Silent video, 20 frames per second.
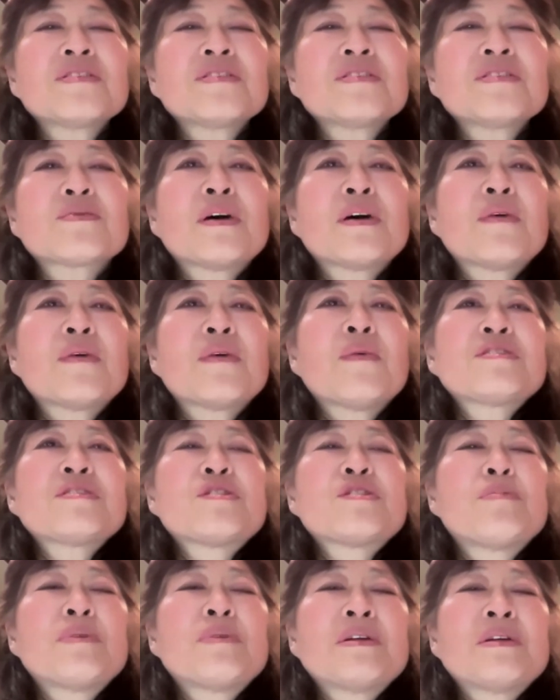what
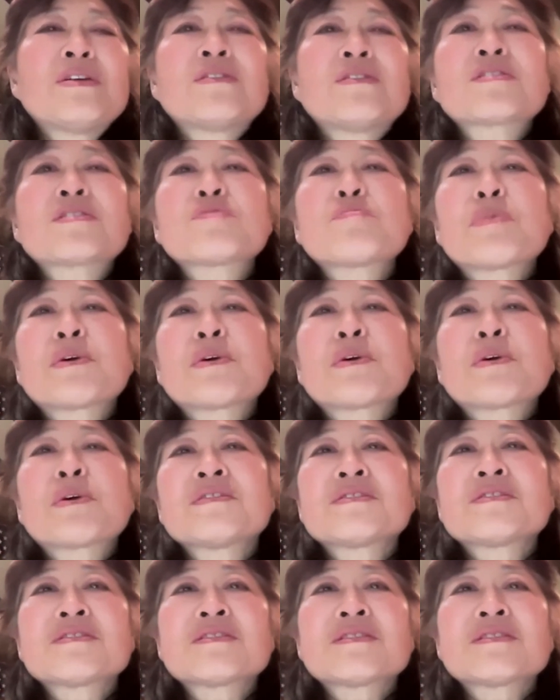has been your
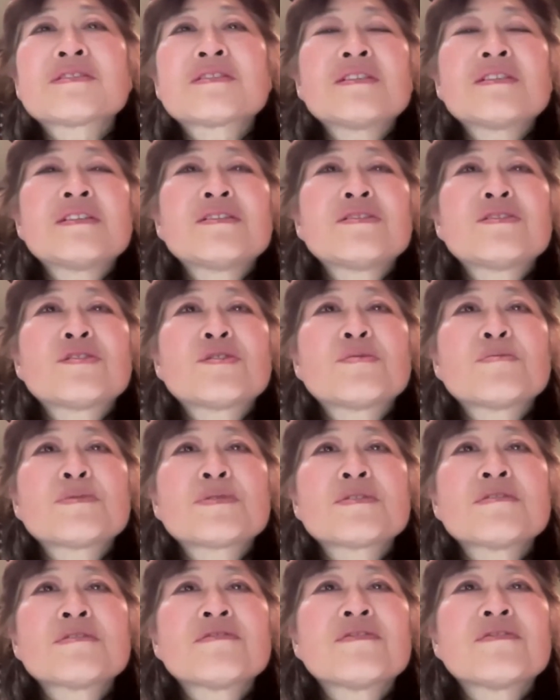experience in
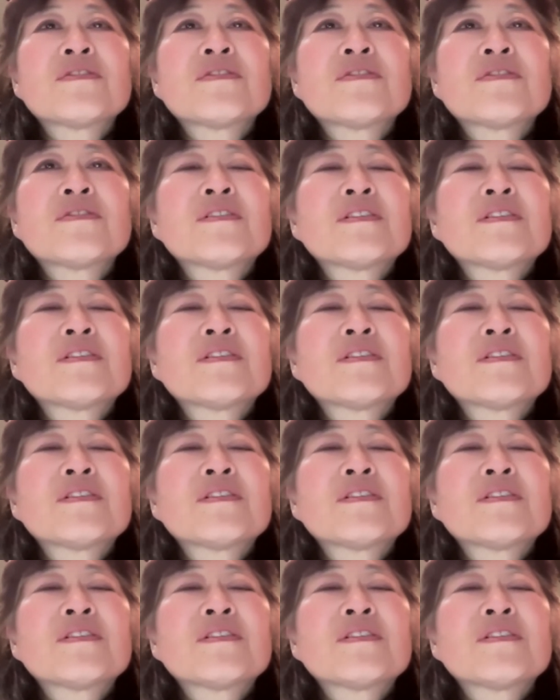terms of